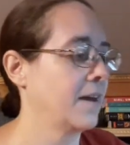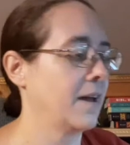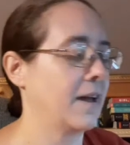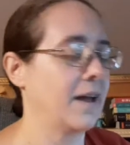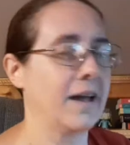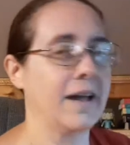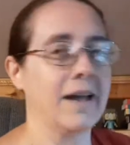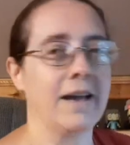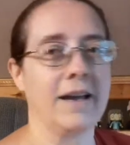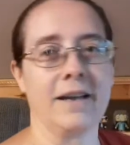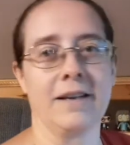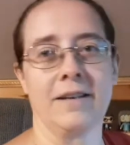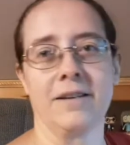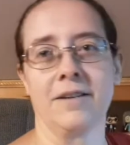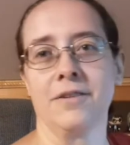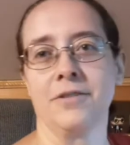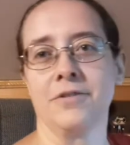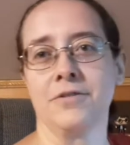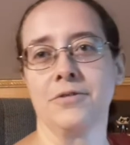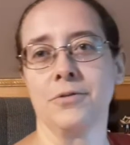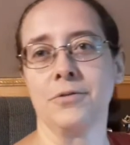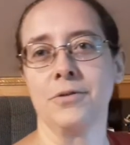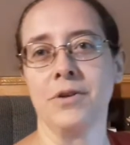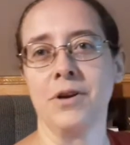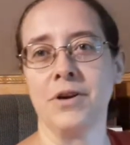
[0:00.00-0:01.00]
And
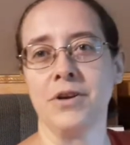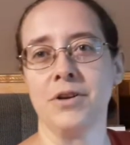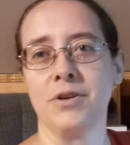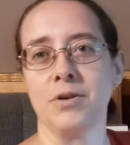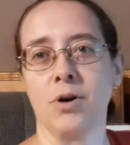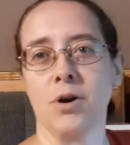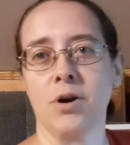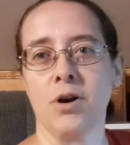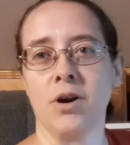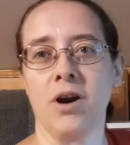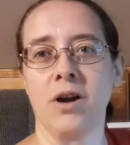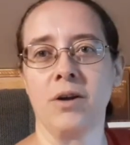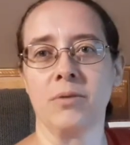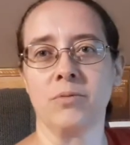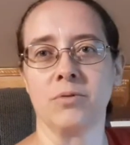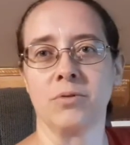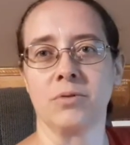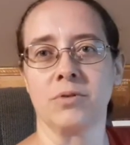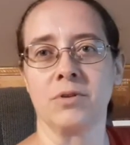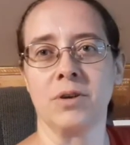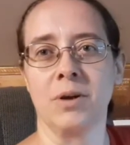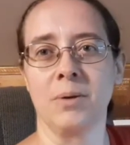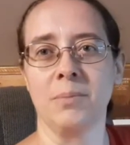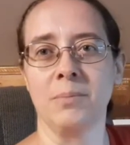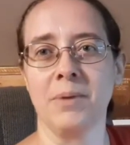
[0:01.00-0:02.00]
so there you are. I will
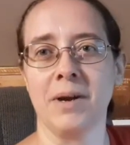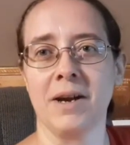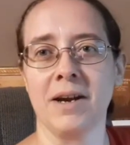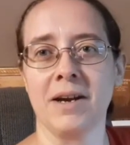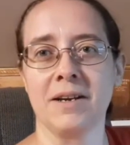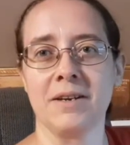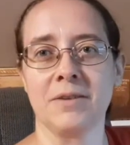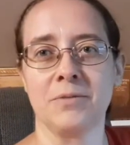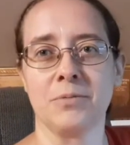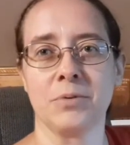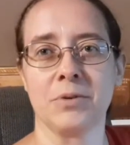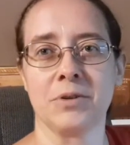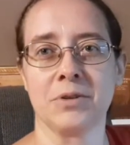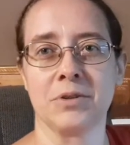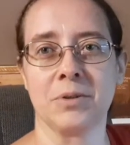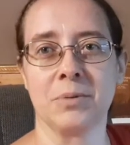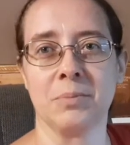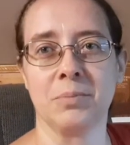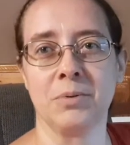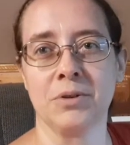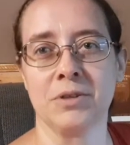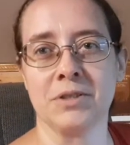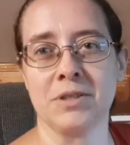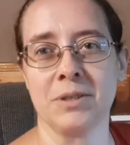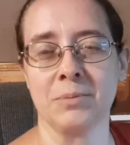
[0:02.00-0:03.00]
come back with the
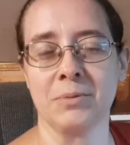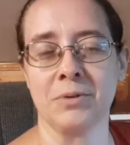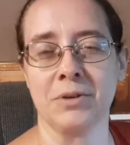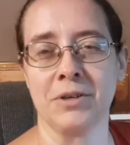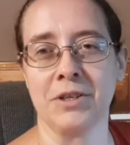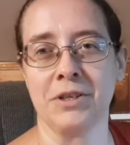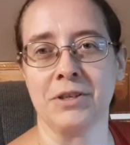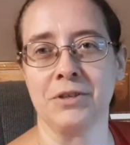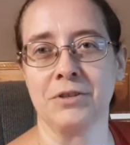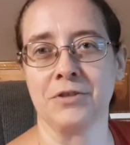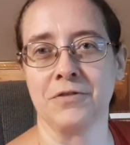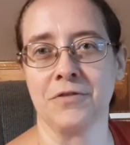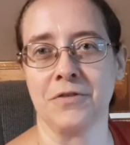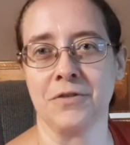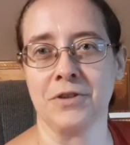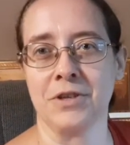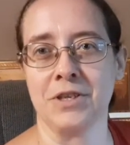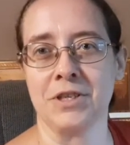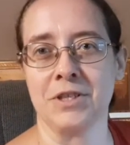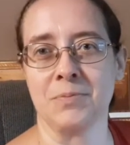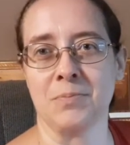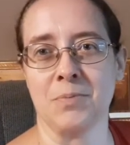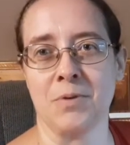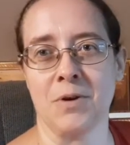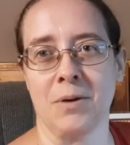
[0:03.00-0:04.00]
books I'm going to use for
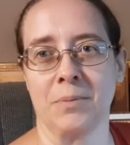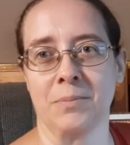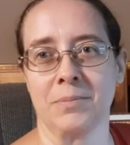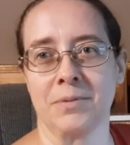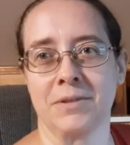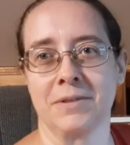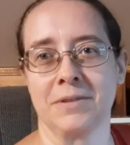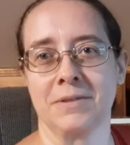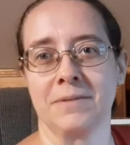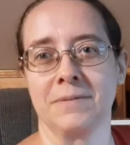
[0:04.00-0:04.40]
these prompts.